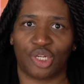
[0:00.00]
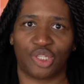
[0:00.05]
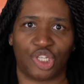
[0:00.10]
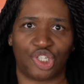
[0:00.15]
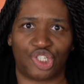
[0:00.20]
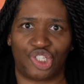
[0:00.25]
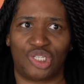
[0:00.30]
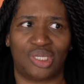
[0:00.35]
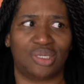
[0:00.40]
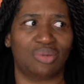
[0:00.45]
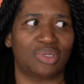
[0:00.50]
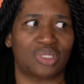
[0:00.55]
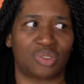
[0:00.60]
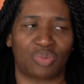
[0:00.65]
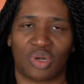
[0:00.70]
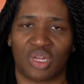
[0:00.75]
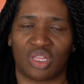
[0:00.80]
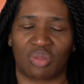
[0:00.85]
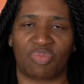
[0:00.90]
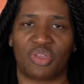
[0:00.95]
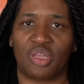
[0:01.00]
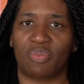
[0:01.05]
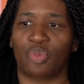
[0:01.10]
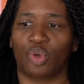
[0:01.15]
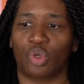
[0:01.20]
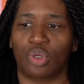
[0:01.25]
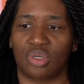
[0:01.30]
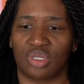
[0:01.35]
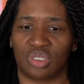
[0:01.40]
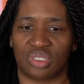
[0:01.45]
that she was one of the people
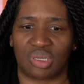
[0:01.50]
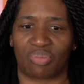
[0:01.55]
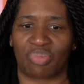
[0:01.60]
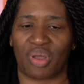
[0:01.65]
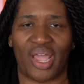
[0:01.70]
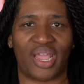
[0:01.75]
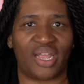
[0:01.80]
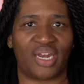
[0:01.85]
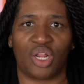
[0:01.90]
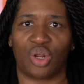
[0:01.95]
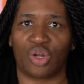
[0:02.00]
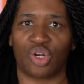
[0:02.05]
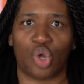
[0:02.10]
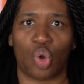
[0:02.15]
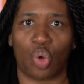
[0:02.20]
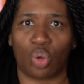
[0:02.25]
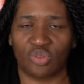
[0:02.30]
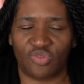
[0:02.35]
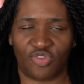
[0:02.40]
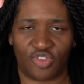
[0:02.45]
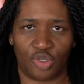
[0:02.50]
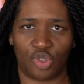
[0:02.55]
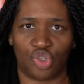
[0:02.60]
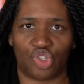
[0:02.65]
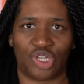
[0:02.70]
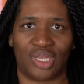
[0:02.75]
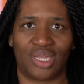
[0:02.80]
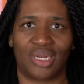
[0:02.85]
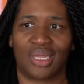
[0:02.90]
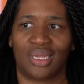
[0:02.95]
who is a pioneer in cold
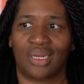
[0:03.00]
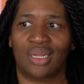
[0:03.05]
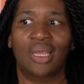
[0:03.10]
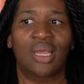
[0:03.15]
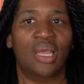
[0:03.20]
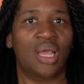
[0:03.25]
fusion and